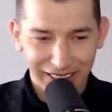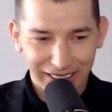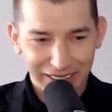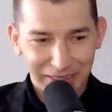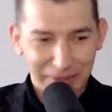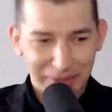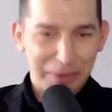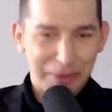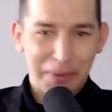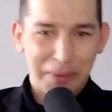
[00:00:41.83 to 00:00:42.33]
I'm
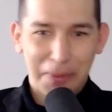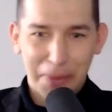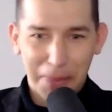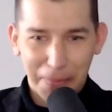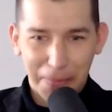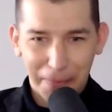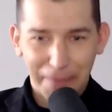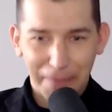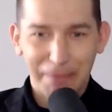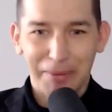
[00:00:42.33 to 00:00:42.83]
bombing
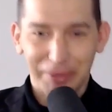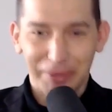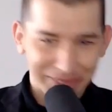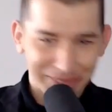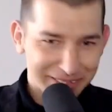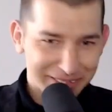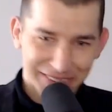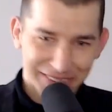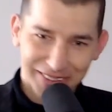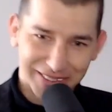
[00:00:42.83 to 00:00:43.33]
y'all over the
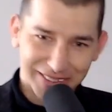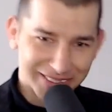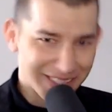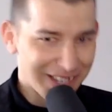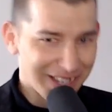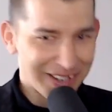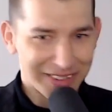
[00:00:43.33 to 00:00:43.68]
internet, man.